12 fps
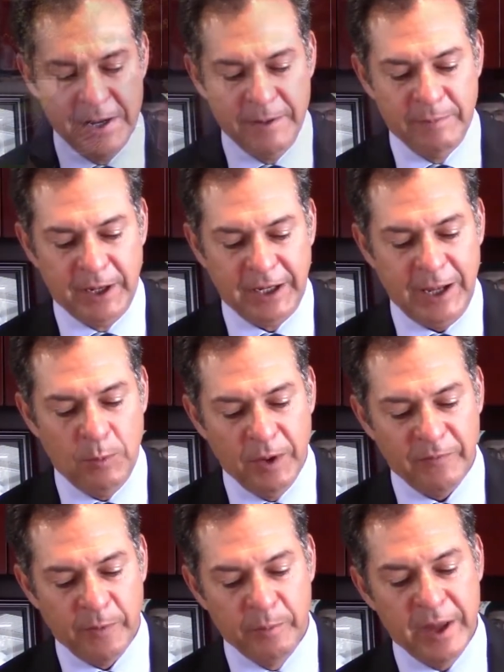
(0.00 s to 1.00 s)
But he
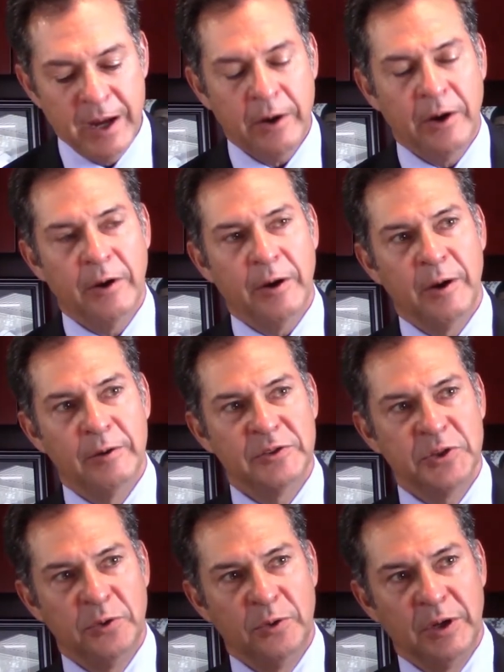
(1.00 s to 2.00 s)
went from there up
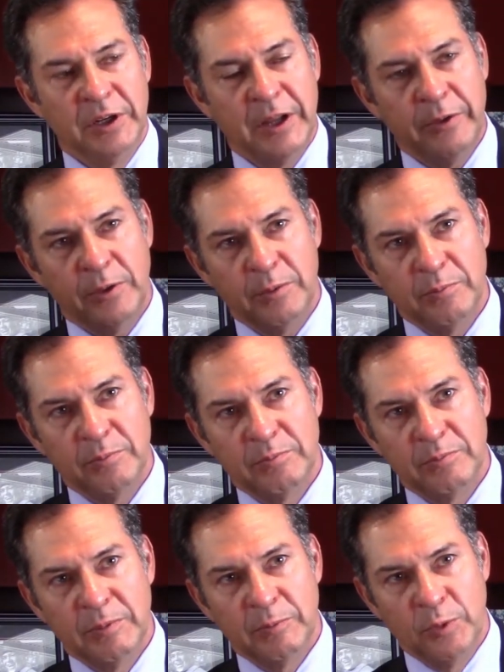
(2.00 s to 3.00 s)
to another
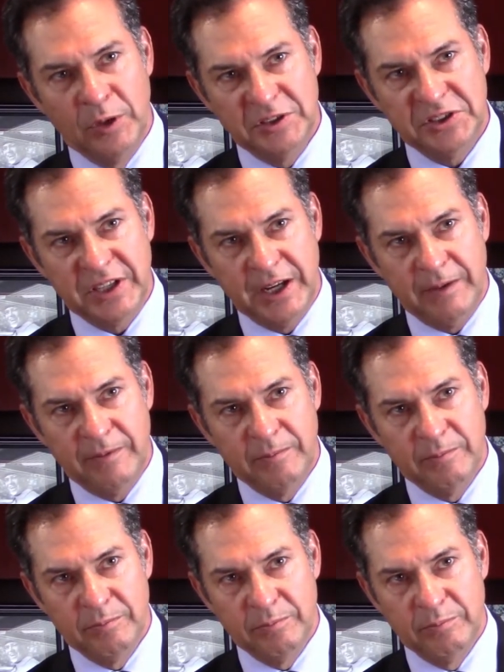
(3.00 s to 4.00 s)
real estate
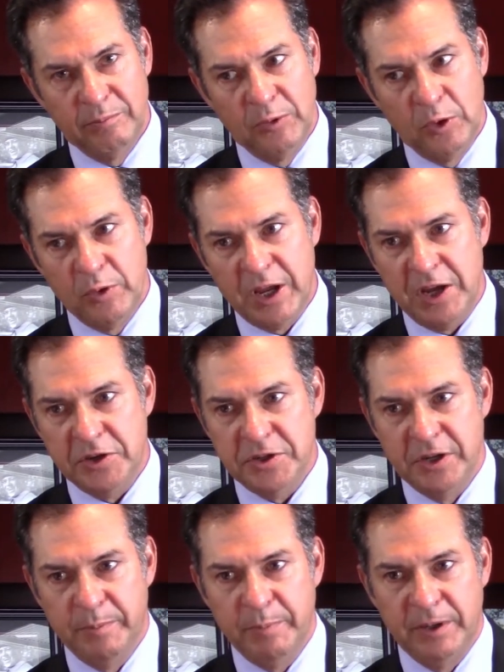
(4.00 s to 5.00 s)

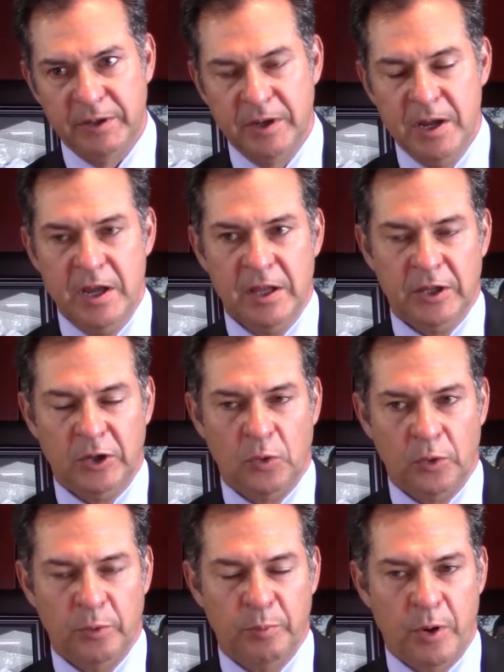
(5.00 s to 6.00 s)
location up in the
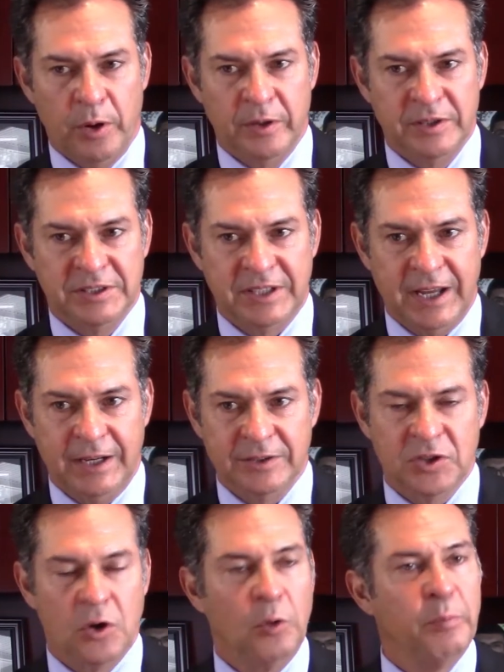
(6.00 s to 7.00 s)
northern part of the state. It's
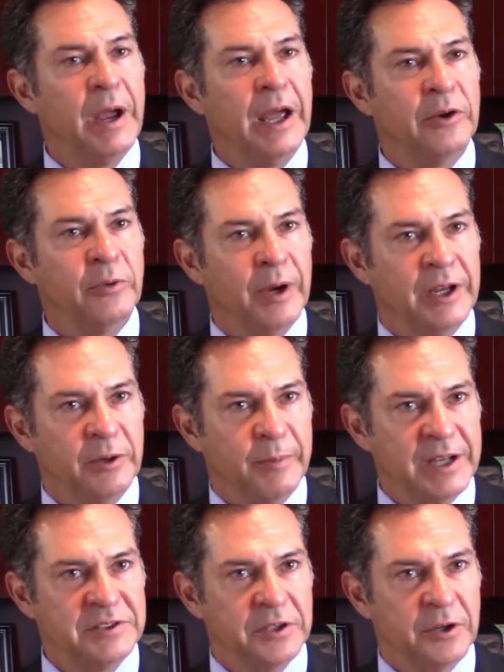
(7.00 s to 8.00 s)
called Panda Rey, New
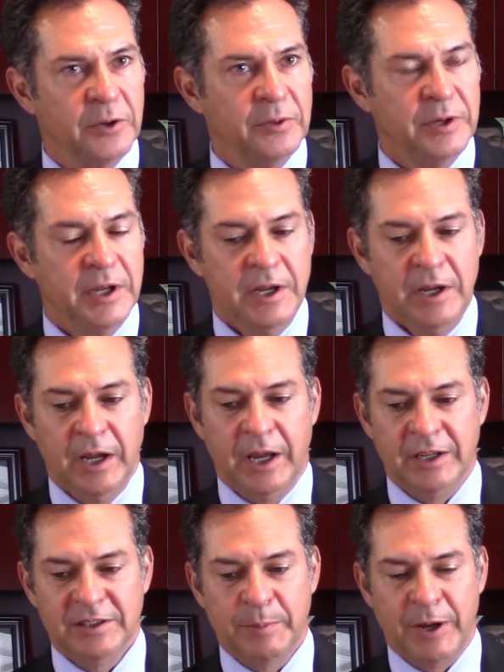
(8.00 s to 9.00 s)
Mexico. And
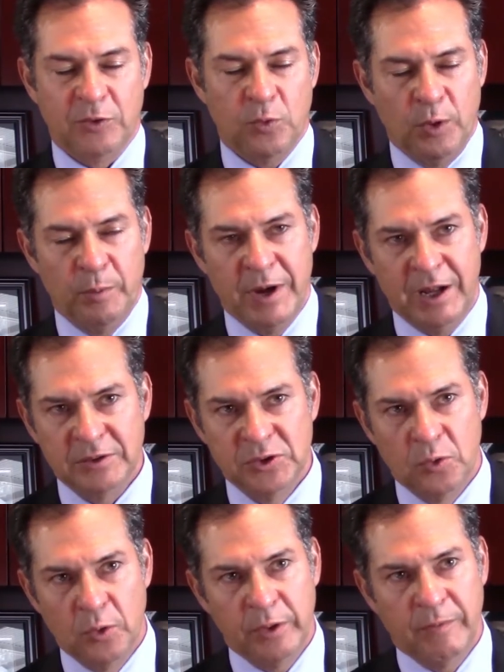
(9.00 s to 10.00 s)
it's about 20 miles
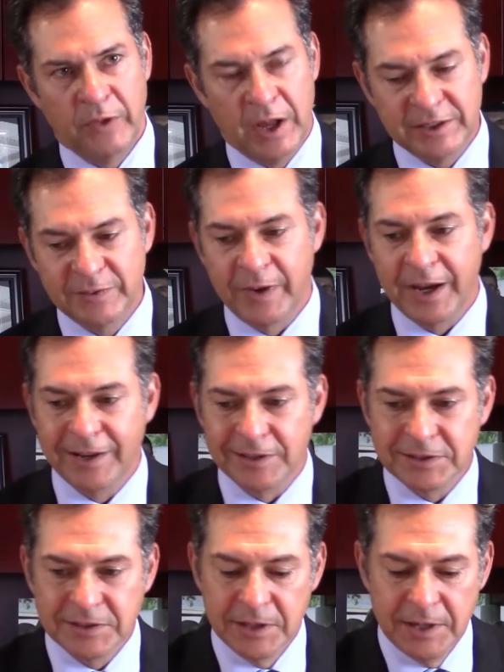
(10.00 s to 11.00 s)
north of Las
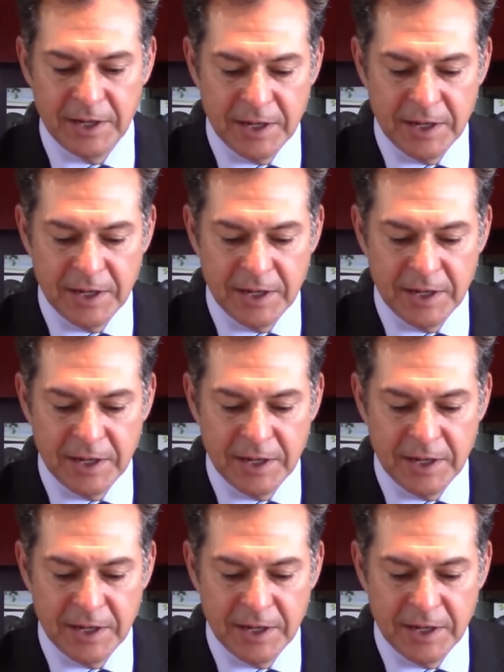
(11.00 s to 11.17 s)
Vegas.